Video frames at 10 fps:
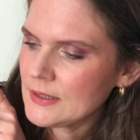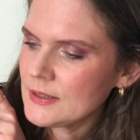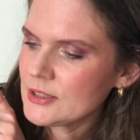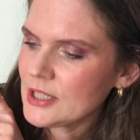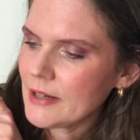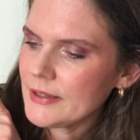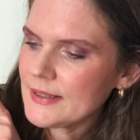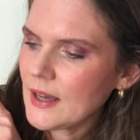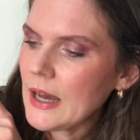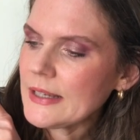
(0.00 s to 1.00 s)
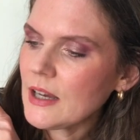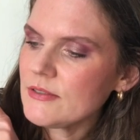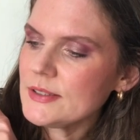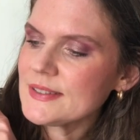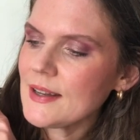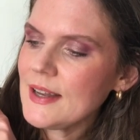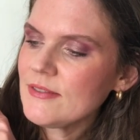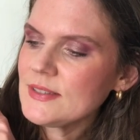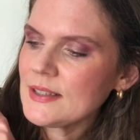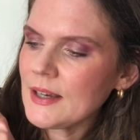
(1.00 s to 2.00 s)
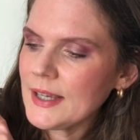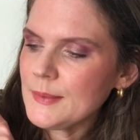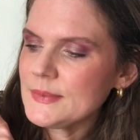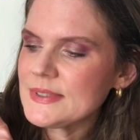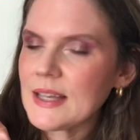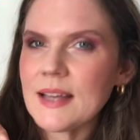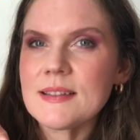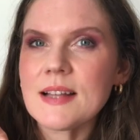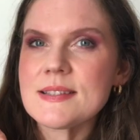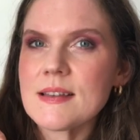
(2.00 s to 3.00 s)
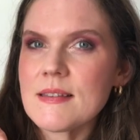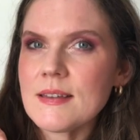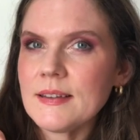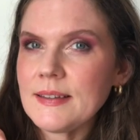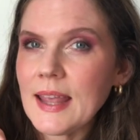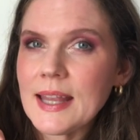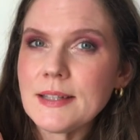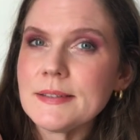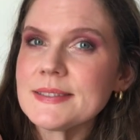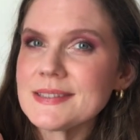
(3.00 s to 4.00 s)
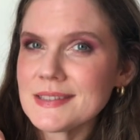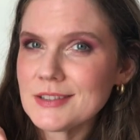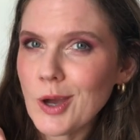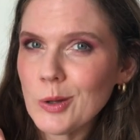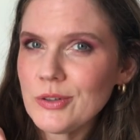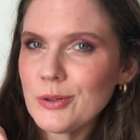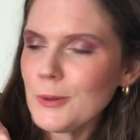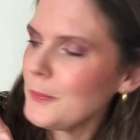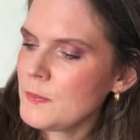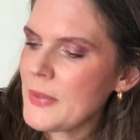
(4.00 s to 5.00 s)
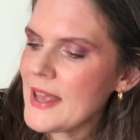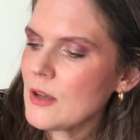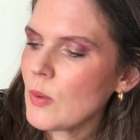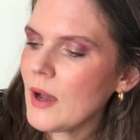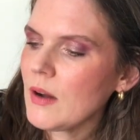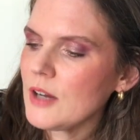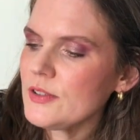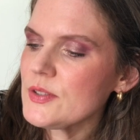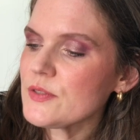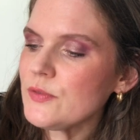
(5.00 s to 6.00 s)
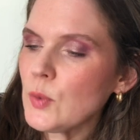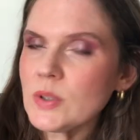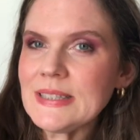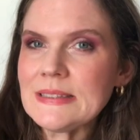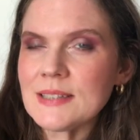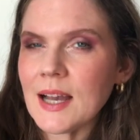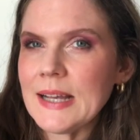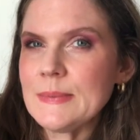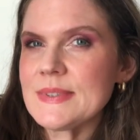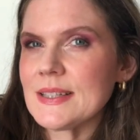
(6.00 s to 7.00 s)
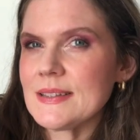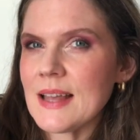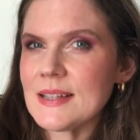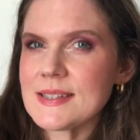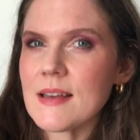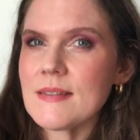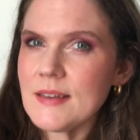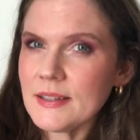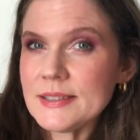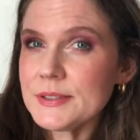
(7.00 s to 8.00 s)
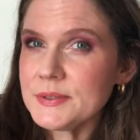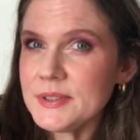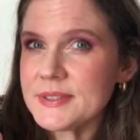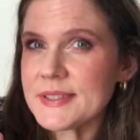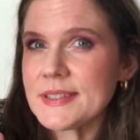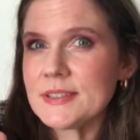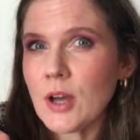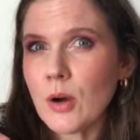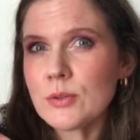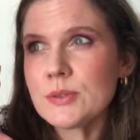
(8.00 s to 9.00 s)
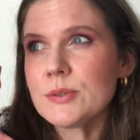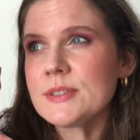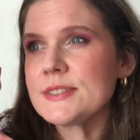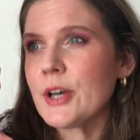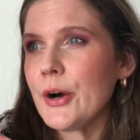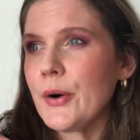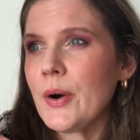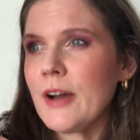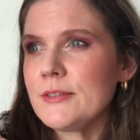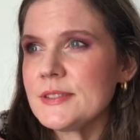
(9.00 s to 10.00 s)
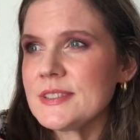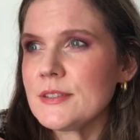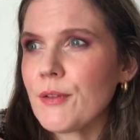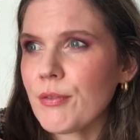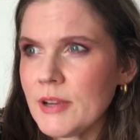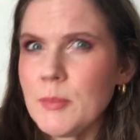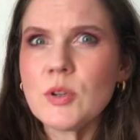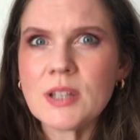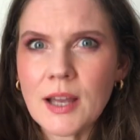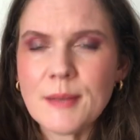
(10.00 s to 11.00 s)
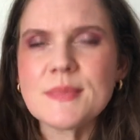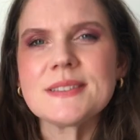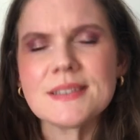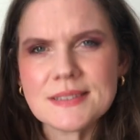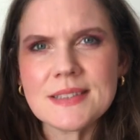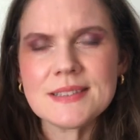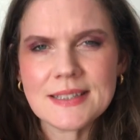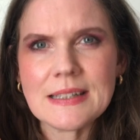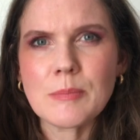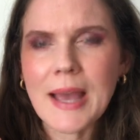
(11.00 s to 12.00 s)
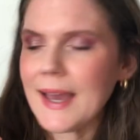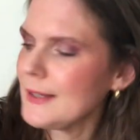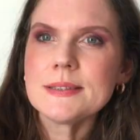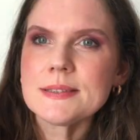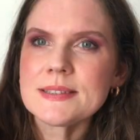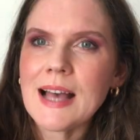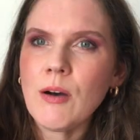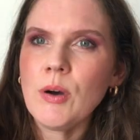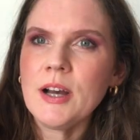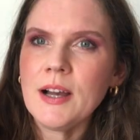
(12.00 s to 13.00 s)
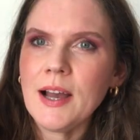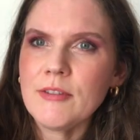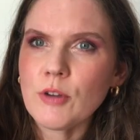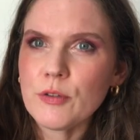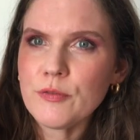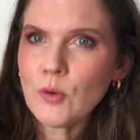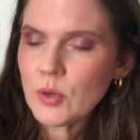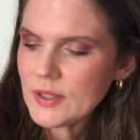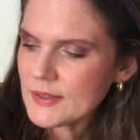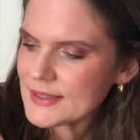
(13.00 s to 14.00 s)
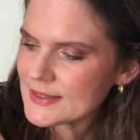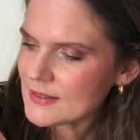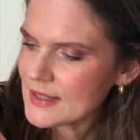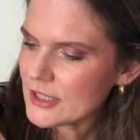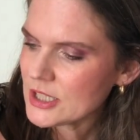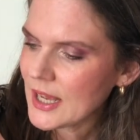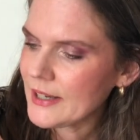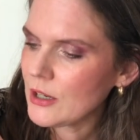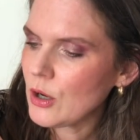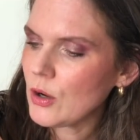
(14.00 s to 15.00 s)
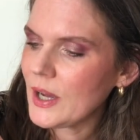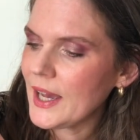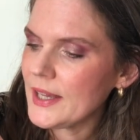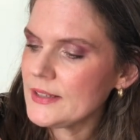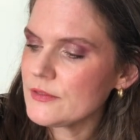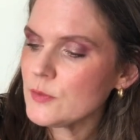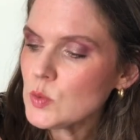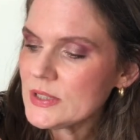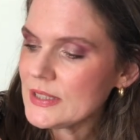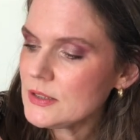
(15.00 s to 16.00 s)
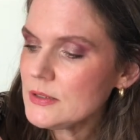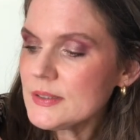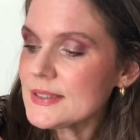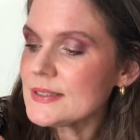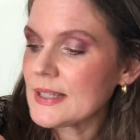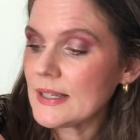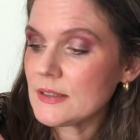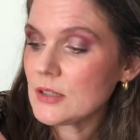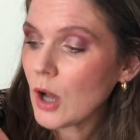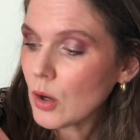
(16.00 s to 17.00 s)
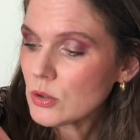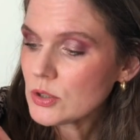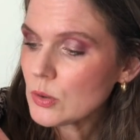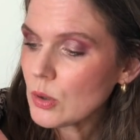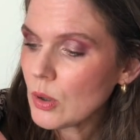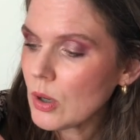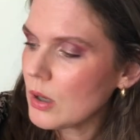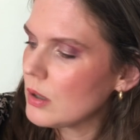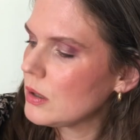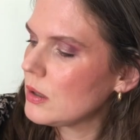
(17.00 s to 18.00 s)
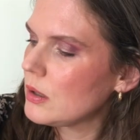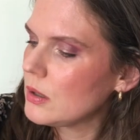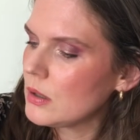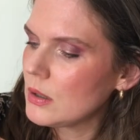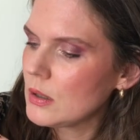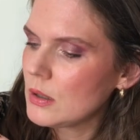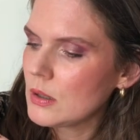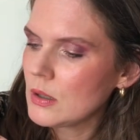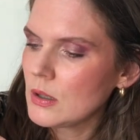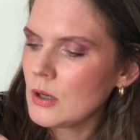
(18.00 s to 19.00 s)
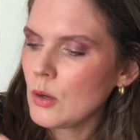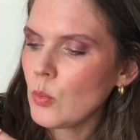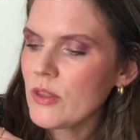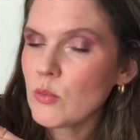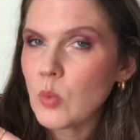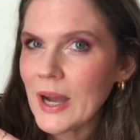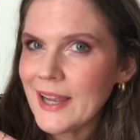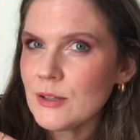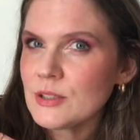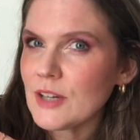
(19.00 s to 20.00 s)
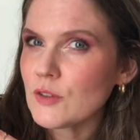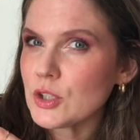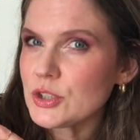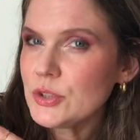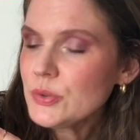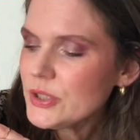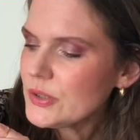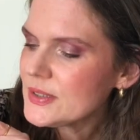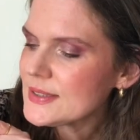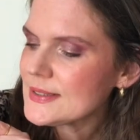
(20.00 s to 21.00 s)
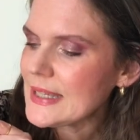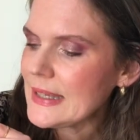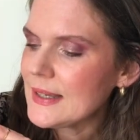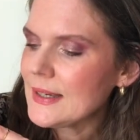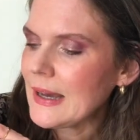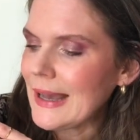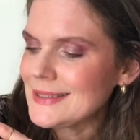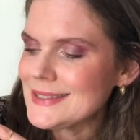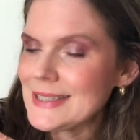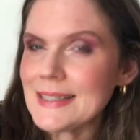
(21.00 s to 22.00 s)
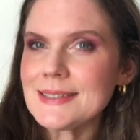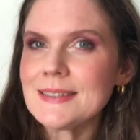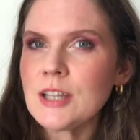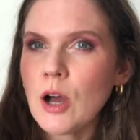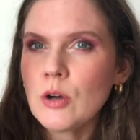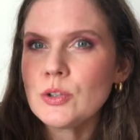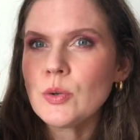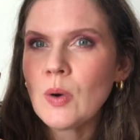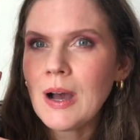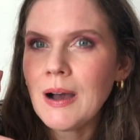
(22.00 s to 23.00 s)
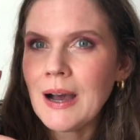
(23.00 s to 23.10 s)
Cherry Tart I've used 11 times, and that's 38 uses in total. Bakewell I've used 14 times, and that's 32 uses in total, so I've used it 3 more times since hitting pan. Sour, I've got 4 uses on this shadow and 14 uses in total. With Wild, I've got 2 uses here and 6 in total.